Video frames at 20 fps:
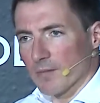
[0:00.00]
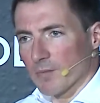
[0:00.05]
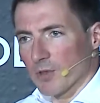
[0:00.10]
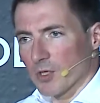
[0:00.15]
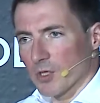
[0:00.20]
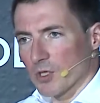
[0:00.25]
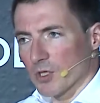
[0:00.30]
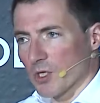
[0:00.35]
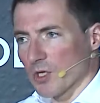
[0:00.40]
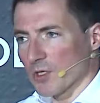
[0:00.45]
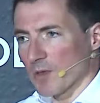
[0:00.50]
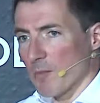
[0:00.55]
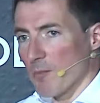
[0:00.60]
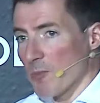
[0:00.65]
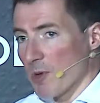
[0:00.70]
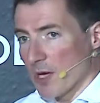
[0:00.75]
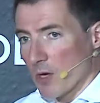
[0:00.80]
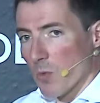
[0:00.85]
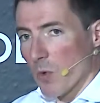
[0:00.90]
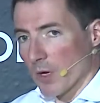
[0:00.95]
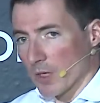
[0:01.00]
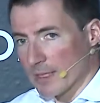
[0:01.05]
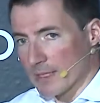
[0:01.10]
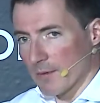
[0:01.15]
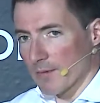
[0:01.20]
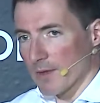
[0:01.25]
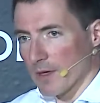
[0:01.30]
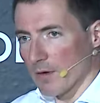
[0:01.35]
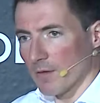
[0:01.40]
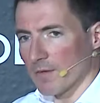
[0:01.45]
because there's a big world out
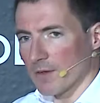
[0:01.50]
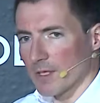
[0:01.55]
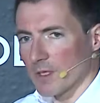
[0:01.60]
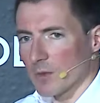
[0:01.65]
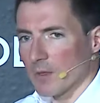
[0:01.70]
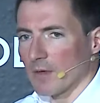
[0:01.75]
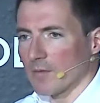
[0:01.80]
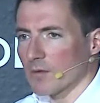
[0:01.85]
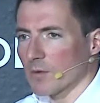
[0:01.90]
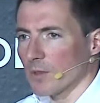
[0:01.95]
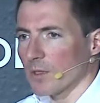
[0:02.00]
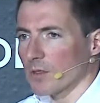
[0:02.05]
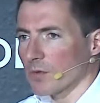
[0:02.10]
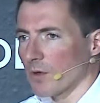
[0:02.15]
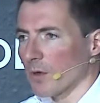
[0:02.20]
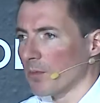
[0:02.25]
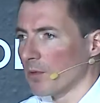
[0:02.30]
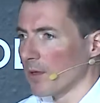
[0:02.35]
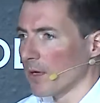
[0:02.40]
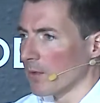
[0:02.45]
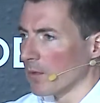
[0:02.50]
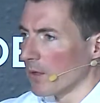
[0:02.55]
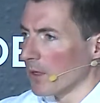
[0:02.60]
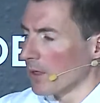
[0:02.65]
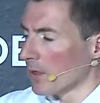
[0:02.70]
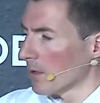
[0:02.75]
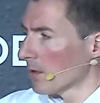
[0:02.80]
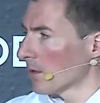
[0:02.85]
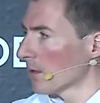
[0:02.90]
there of things we have to interoperate with.